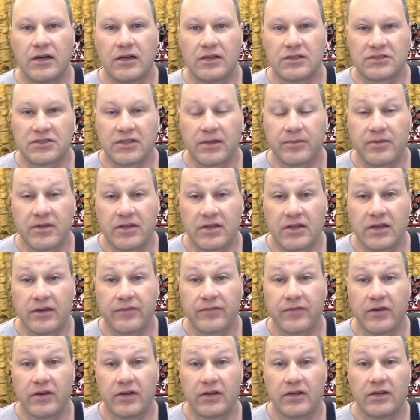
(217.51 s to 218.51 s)
something
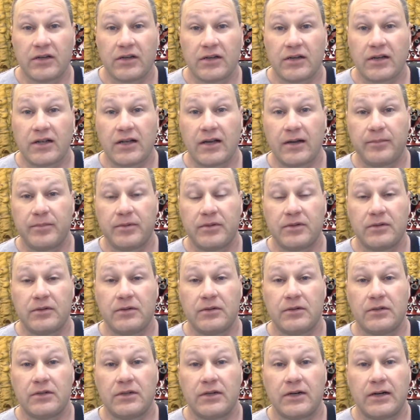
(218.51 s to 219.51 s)
different. A
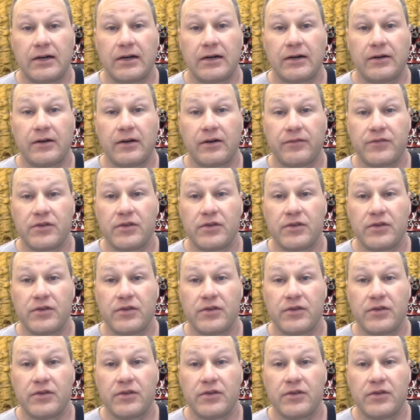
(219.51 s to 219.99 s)
couple of